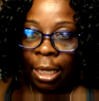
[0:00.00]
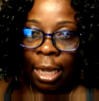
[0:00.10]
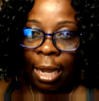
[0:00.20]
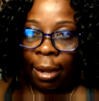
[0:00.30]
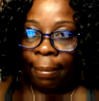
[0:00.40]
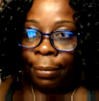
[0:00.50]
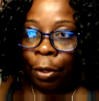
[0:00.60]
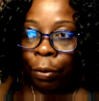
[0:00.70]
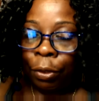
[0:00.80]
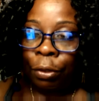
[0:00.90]

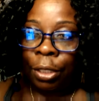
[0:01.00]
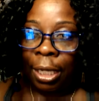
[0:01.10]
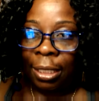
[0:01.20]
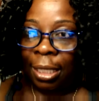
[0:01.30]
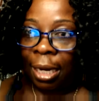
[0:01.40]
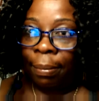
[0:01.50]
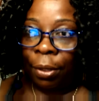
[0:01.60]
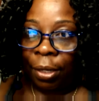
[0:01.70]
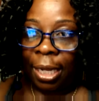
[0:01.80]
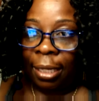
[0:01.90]
Those are things that I'm
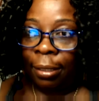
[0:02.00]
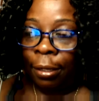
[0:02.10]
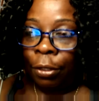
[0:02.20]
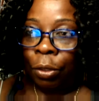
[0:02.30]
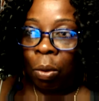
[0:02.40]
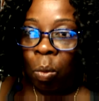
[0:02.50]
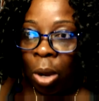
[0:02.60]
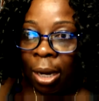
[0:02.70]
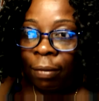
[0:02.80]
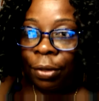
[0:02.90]
good at. So
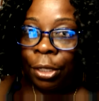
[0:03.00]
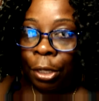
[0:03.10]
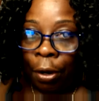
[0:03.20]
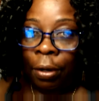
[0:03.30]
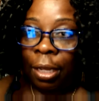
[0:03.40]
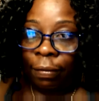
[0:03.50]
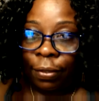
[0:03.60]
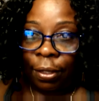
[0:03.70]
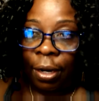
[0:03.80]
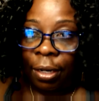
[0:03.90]
whatever your
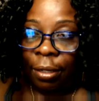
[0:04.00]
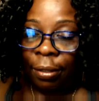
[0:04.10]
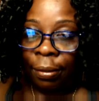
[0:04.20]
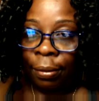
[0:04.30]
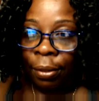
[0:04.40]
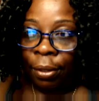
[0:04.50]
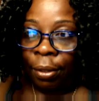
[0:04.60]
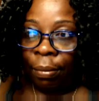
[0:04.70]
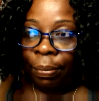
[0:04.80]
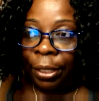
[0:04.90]
gifts are,
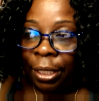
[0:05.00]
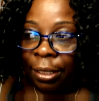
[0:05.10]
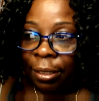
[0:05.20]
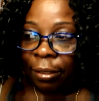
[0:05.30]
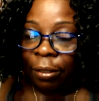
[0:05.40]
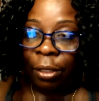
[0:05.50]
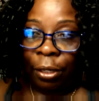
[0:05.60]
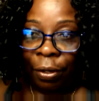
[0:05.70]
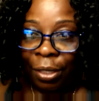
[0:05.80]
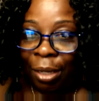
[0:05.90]
please
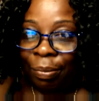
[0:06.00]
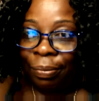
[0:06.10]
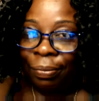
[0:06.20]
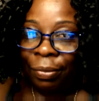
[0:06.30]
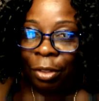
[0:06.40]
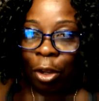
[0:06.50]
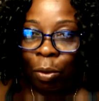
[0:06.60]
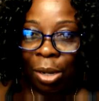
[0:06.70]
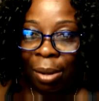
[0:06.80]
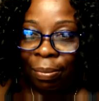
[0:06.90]
learn them, know
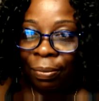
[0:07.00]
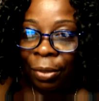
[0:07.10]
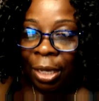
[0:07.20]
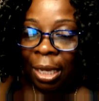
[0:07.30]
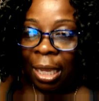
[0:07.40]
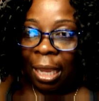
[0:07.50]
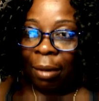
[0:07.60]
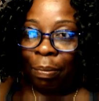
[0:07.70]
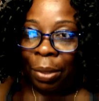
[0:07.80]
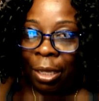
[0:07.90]
them,
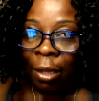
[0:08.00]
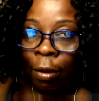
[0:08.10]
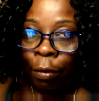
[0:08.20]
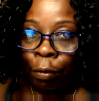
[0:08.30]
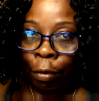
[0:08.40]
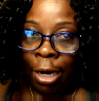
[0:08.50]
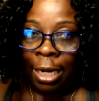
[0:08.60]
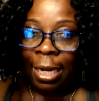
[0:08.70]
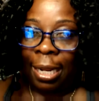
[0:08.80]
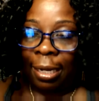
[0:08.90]
and be
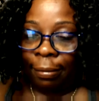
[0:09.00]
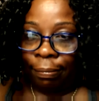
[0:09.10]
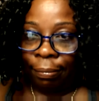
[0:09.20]
great at it.